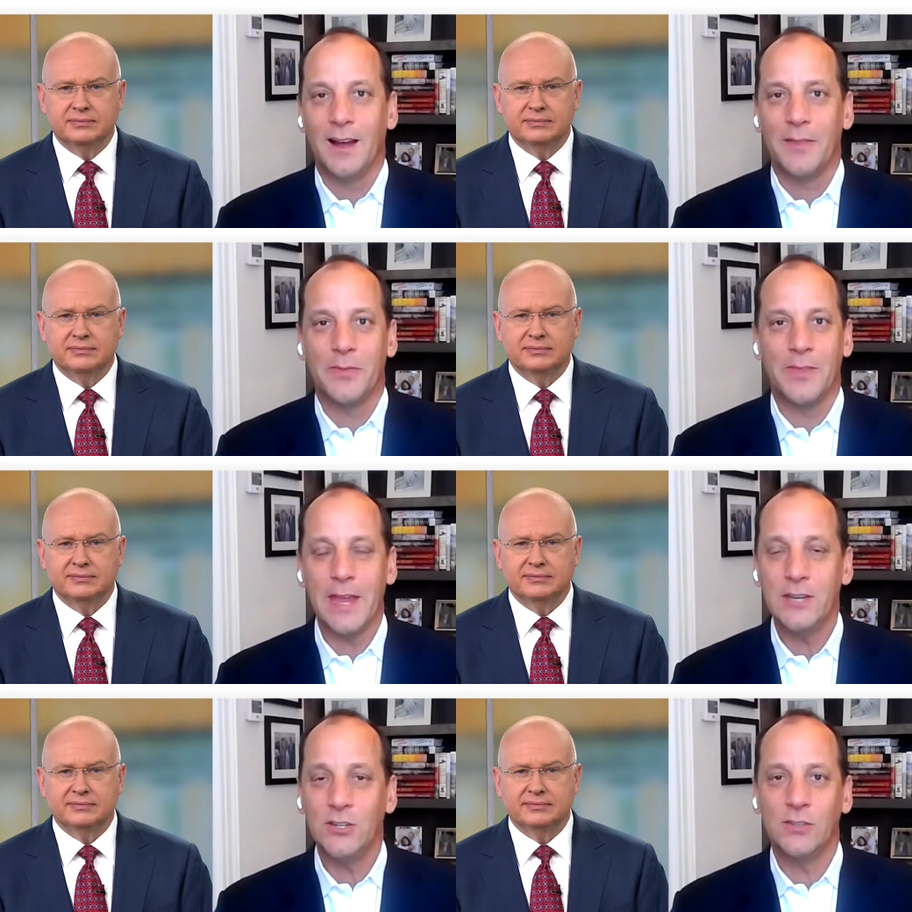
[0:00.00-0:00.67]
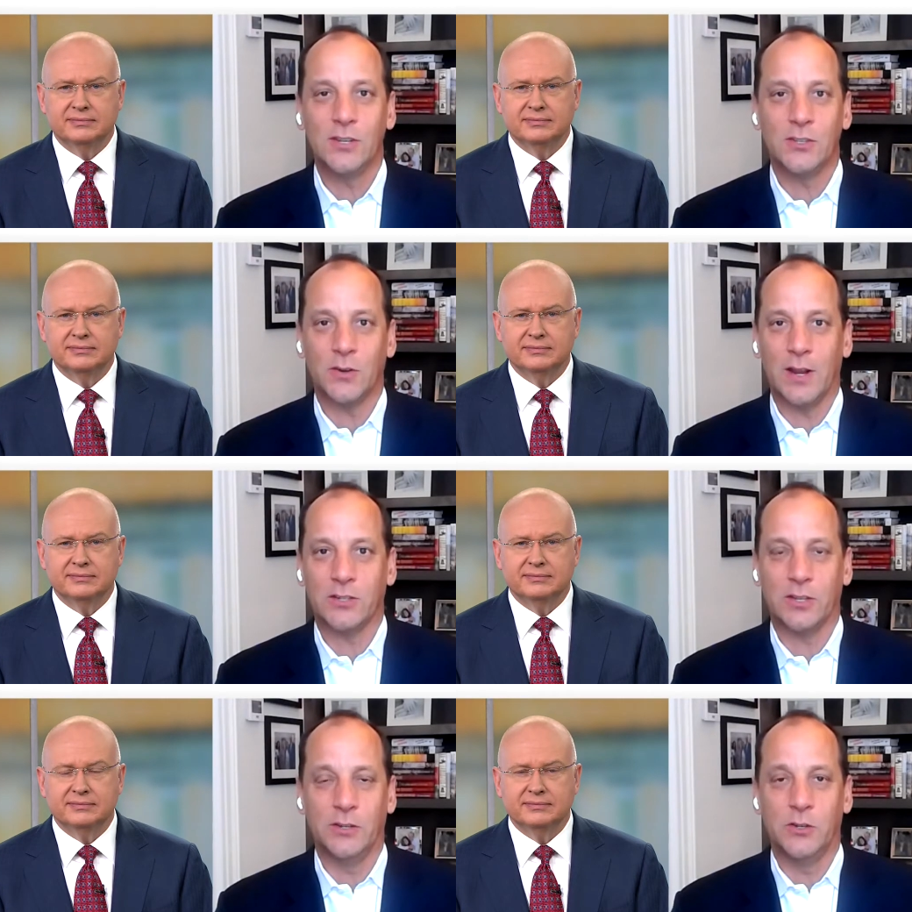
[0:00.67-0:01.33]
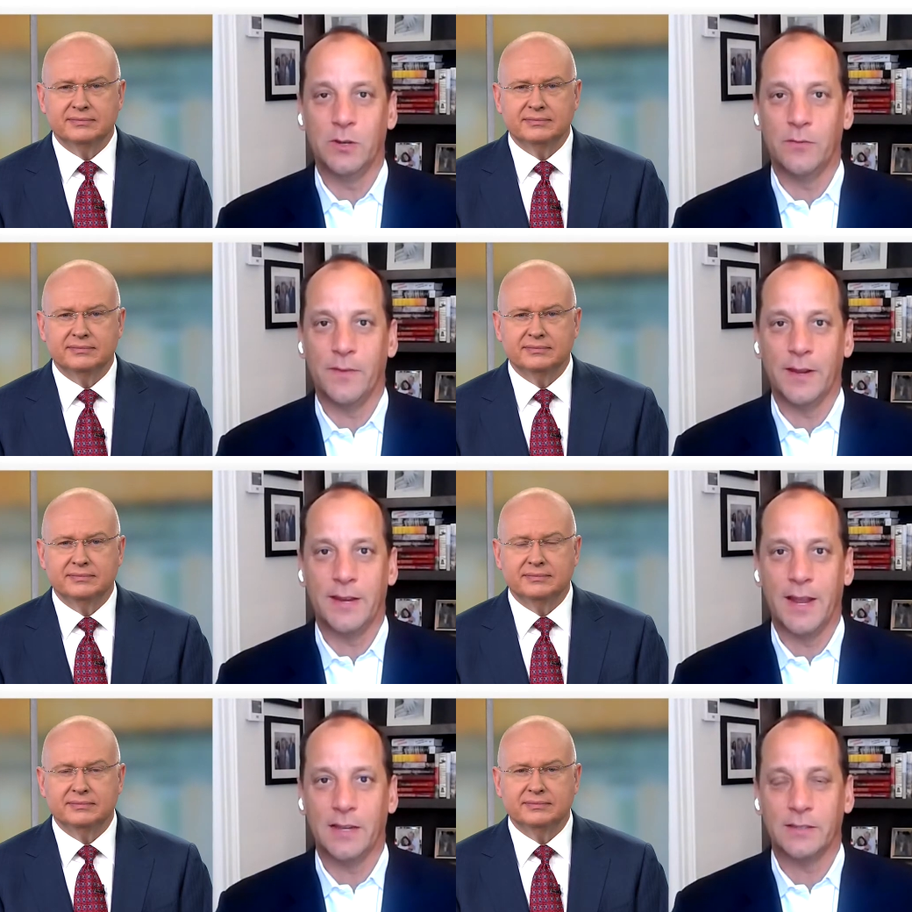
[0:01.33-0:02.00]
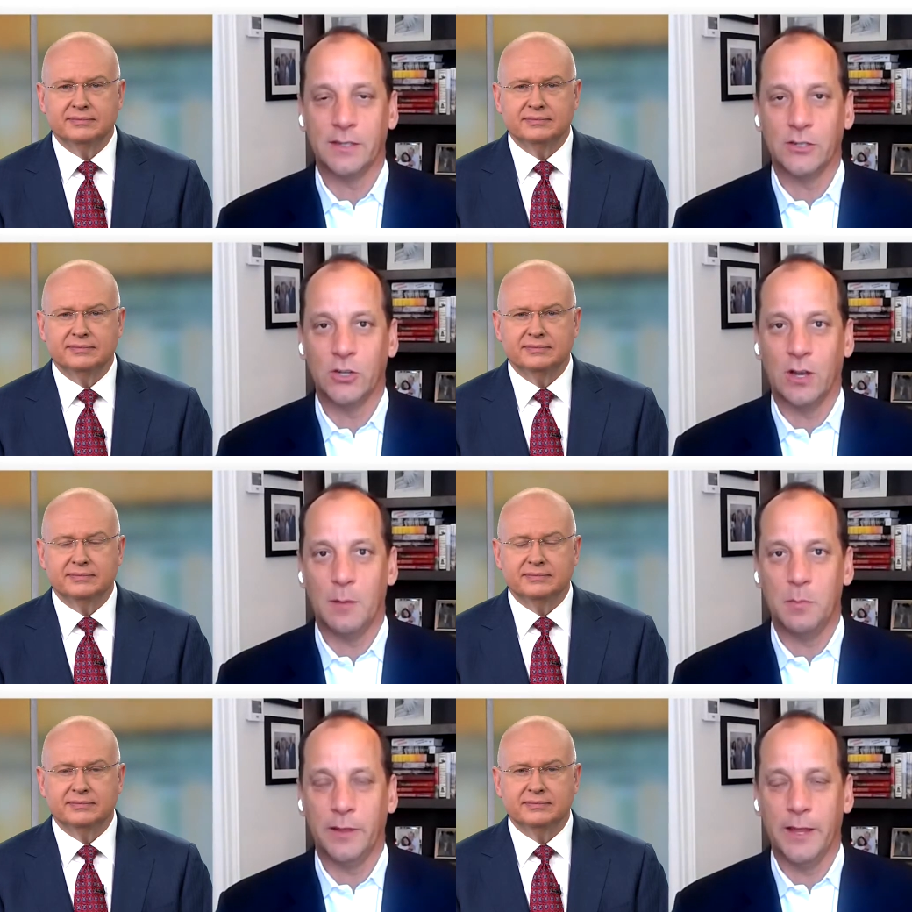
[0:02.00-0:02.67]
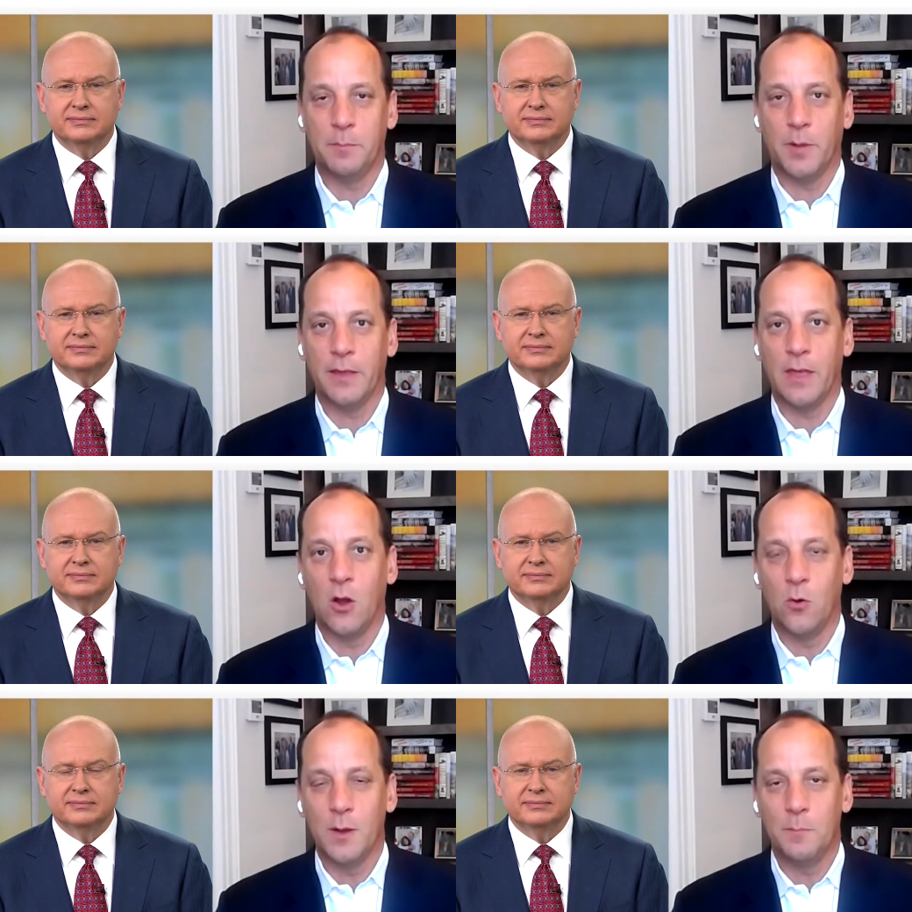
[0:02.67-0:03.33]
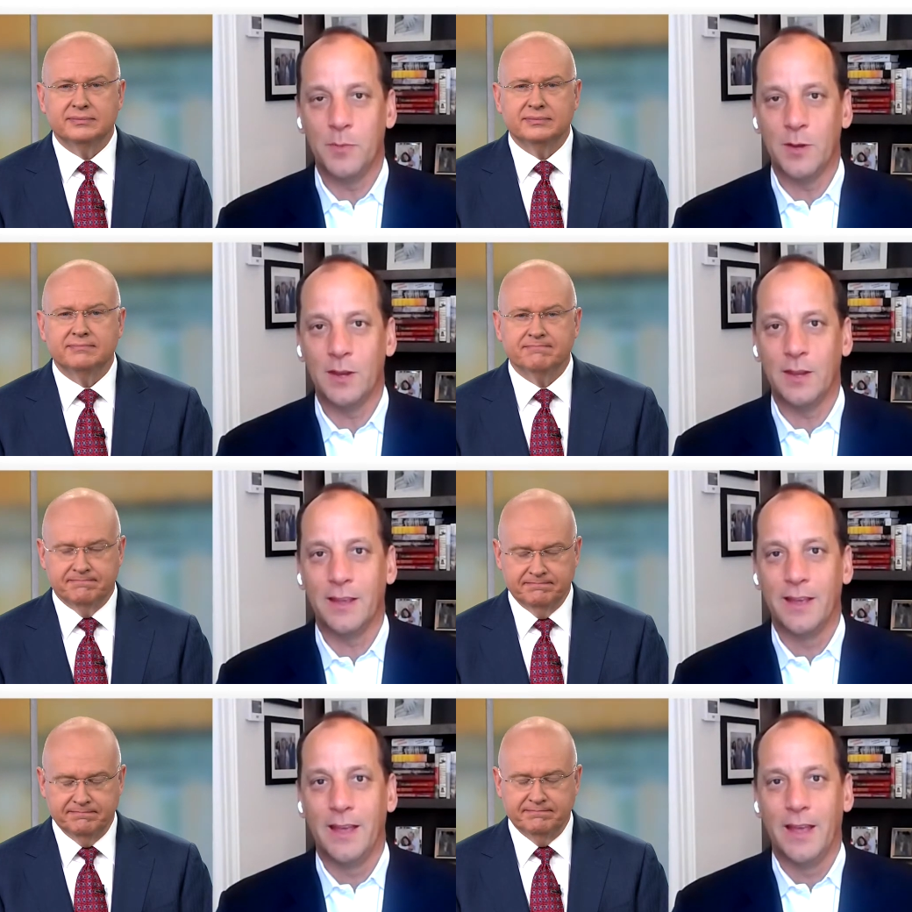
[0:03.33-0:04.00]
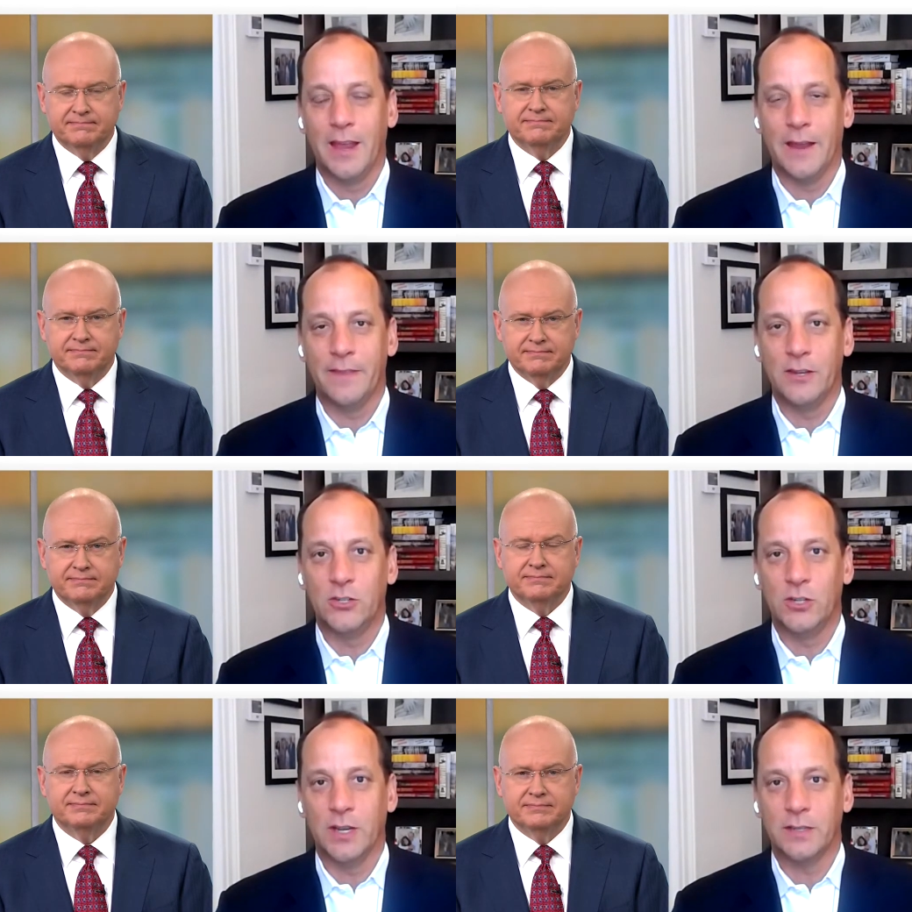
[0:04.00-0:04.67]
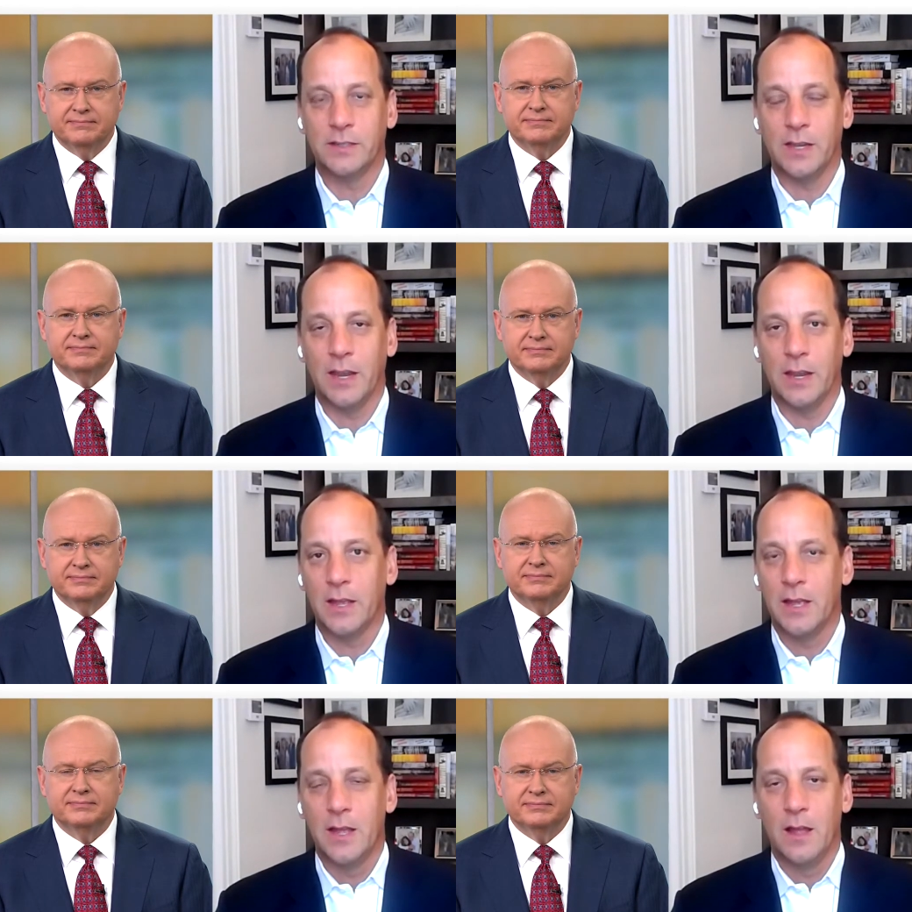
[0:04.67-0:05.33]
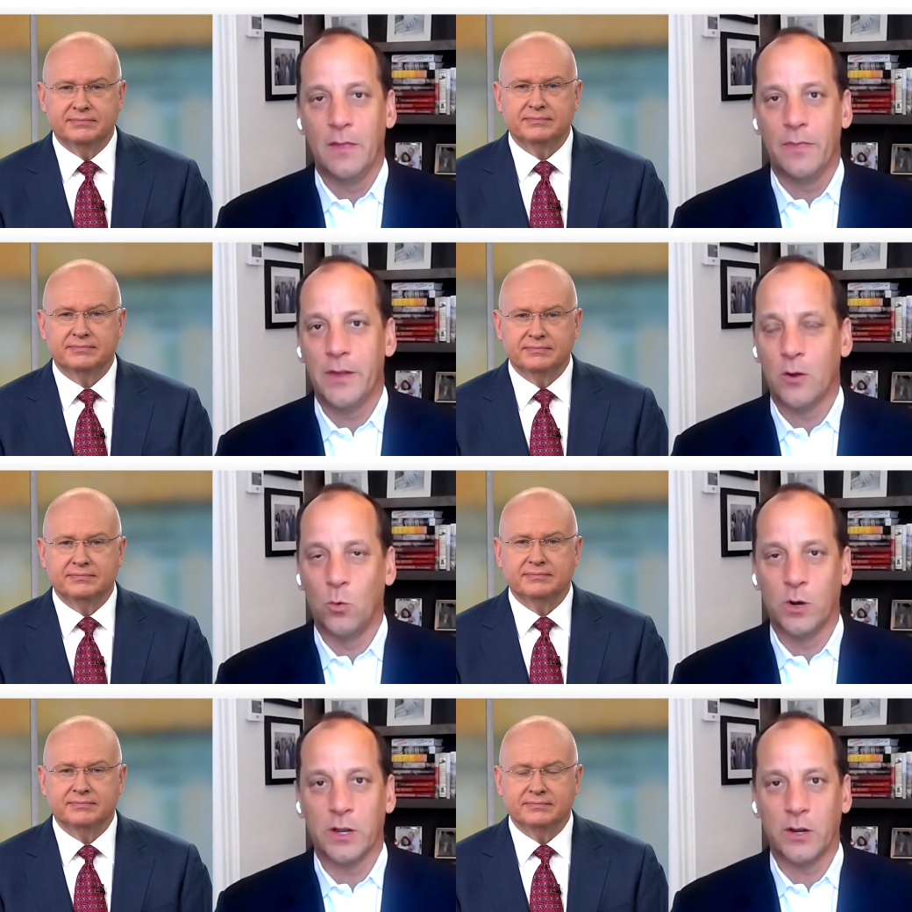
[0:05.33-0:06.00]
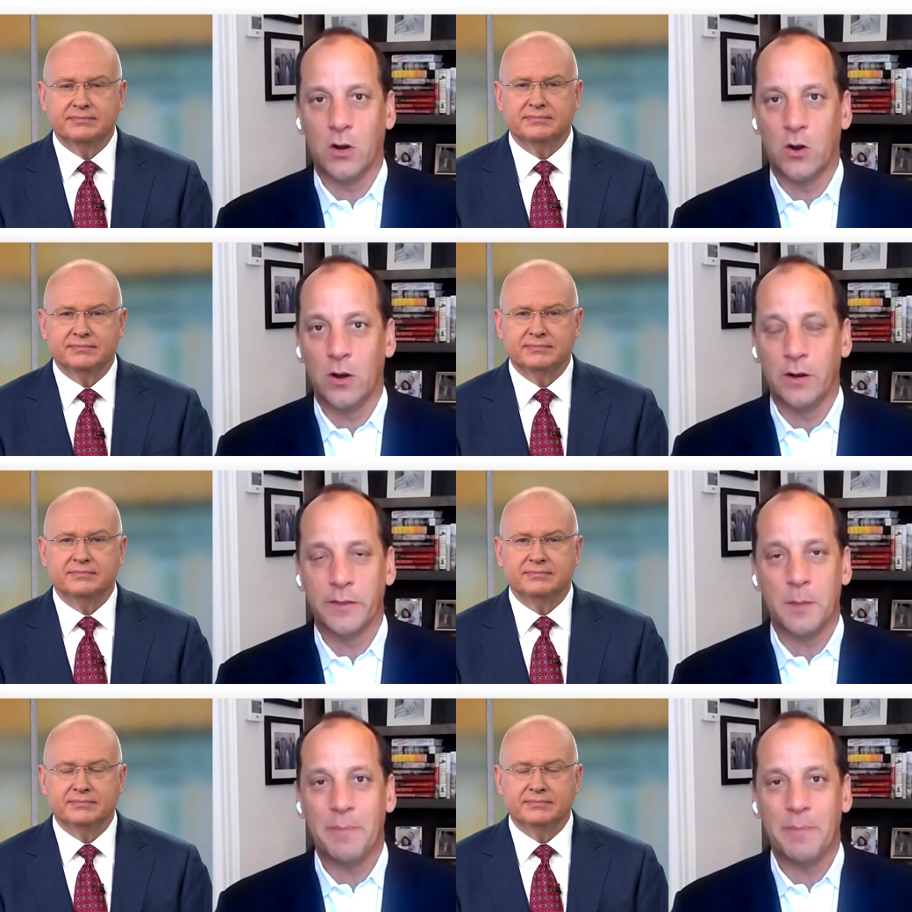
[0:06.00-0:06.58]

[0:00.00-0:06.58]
Speaker 1: The agencies are actually doing a fantastic job, led by the OMB and the GSA. They're working hard. The